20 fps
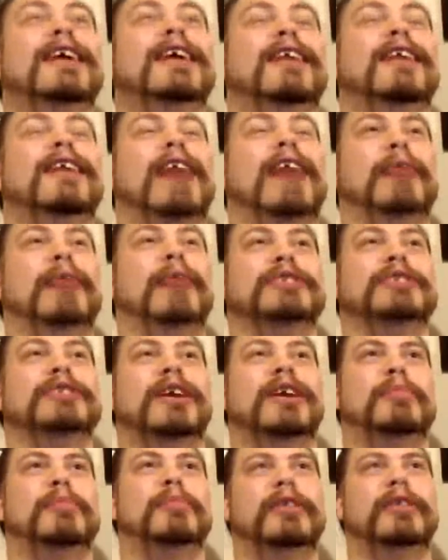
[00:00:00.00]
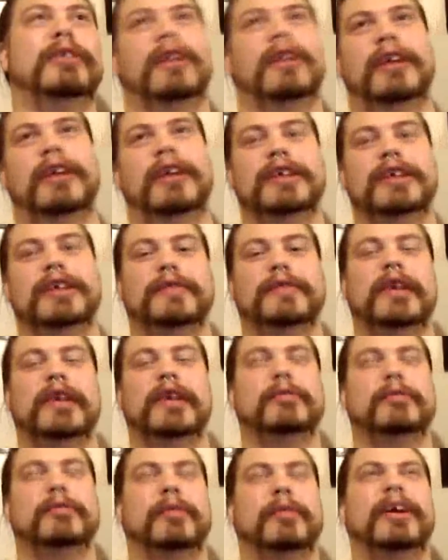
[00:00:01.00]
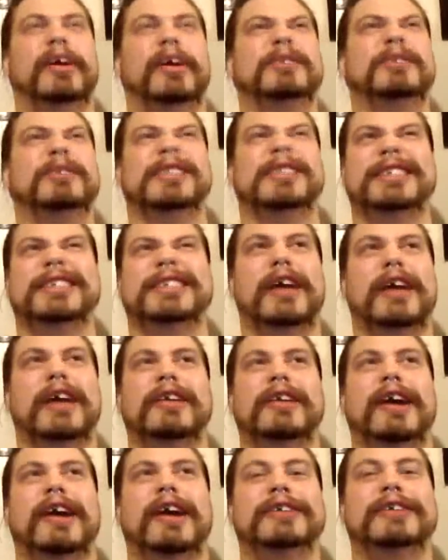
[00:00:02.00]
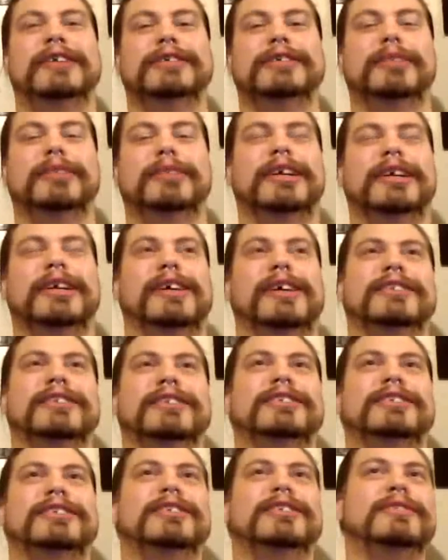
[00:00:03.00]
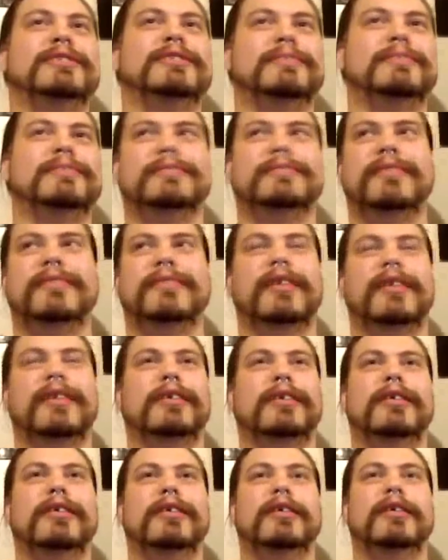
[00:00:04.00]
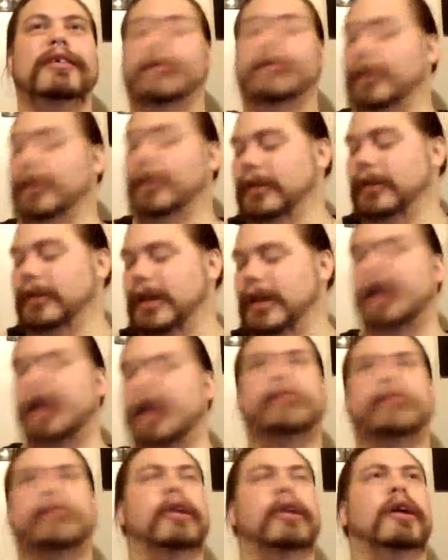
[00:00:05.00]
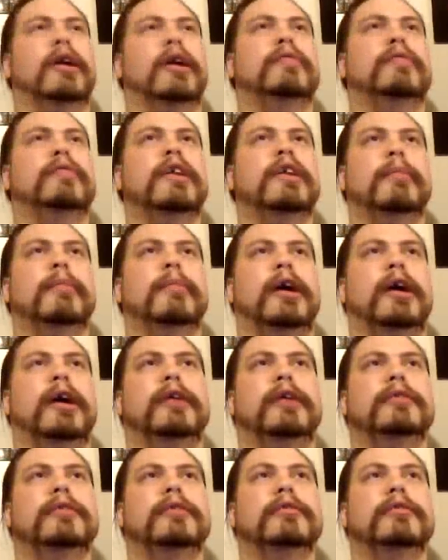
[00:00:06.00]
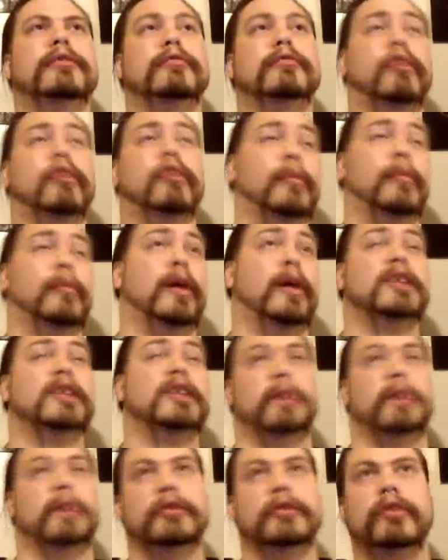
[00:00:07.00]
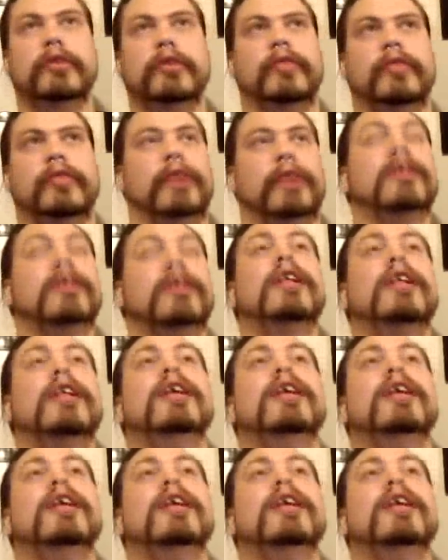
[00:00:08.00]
I was going to put it on his Facebook page, but decided not to because, a friend of mine, former boss, but good friend,